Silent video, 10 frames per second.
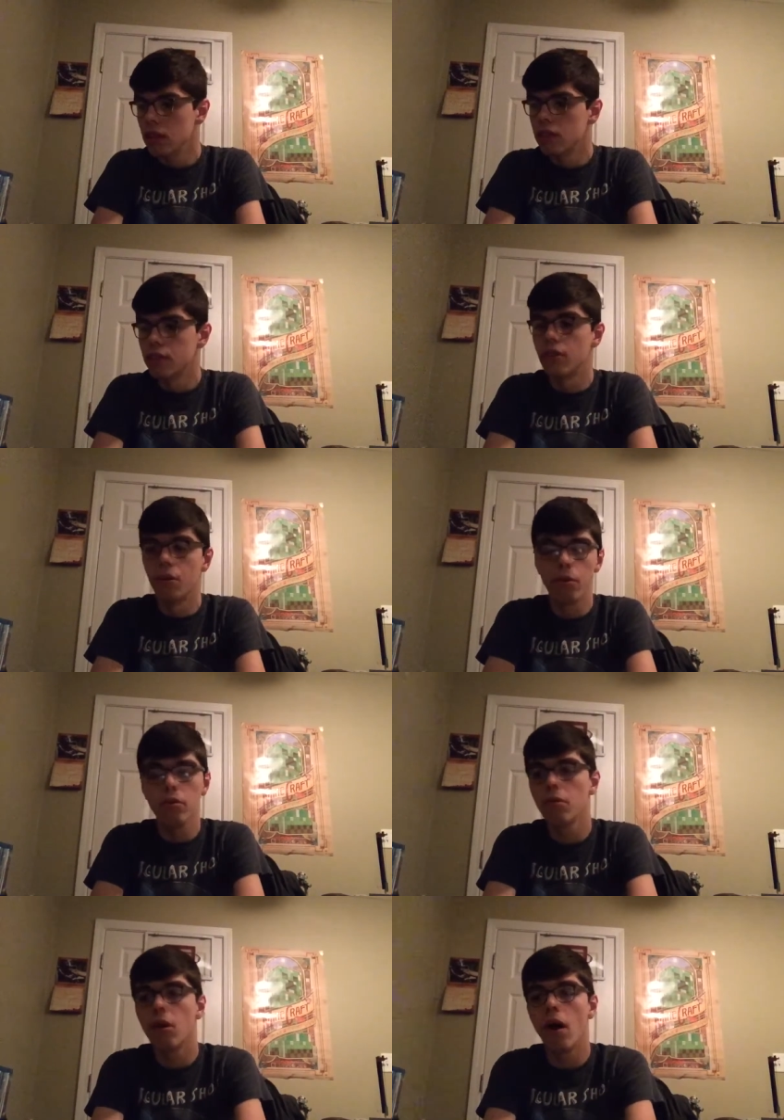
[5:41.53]
So,
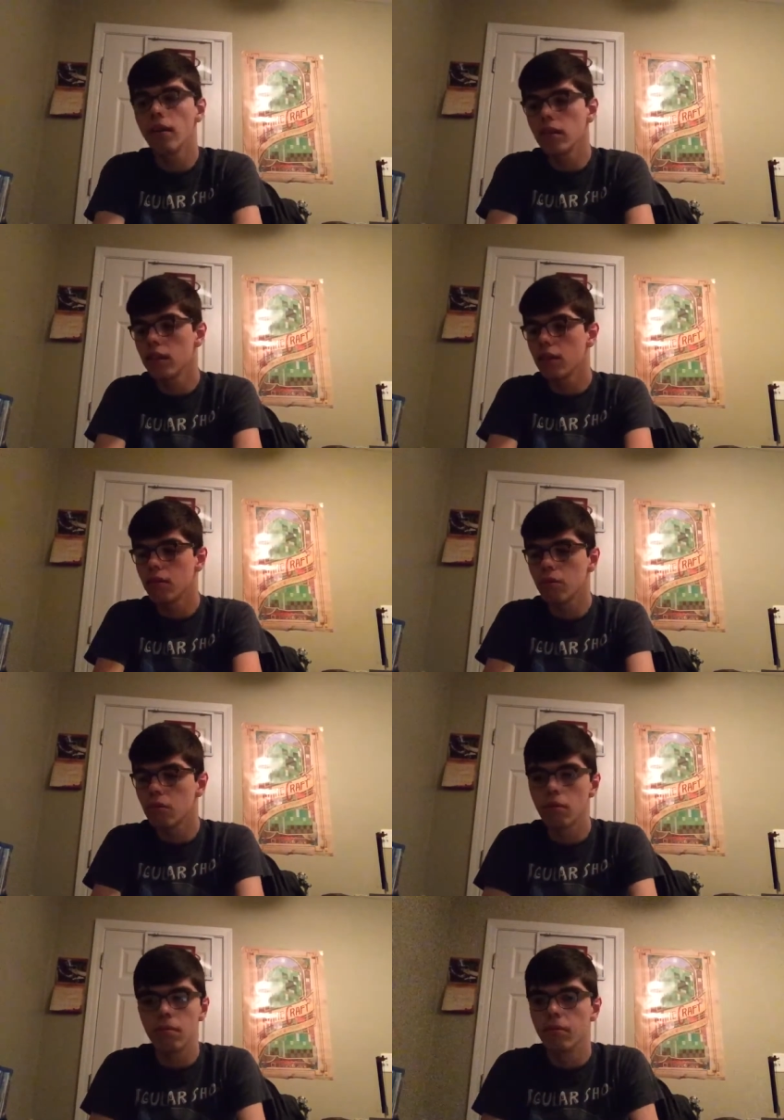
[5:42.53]
well,
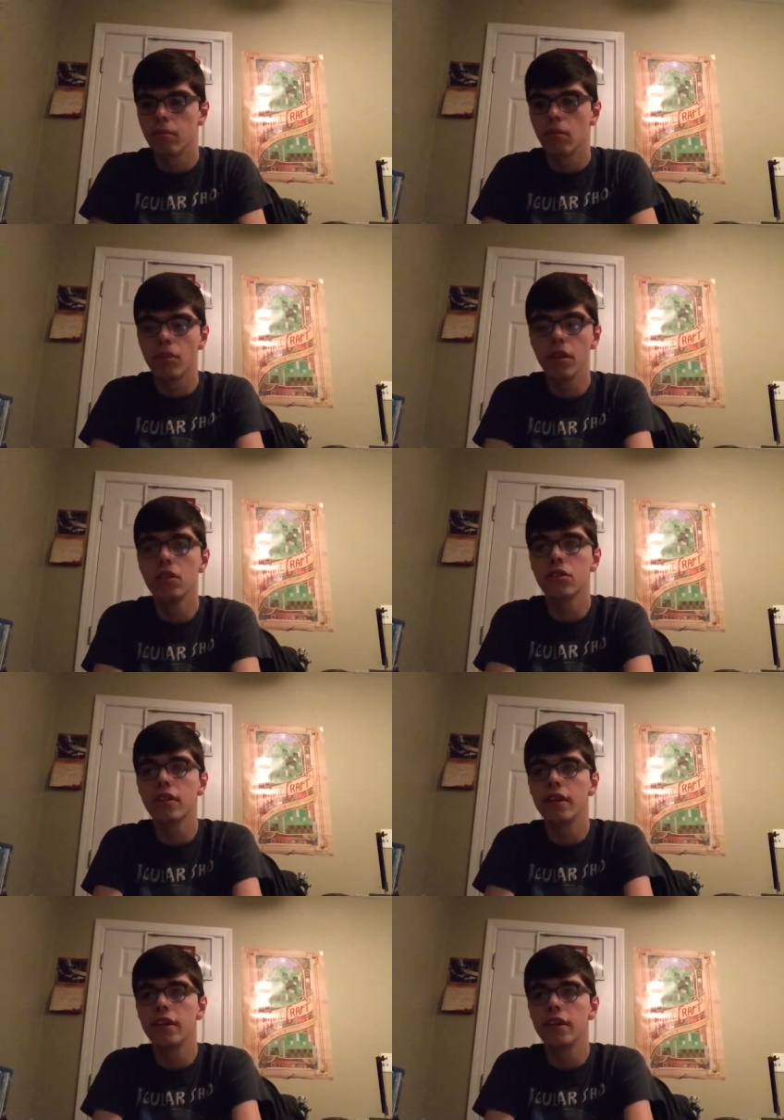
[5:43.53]
usually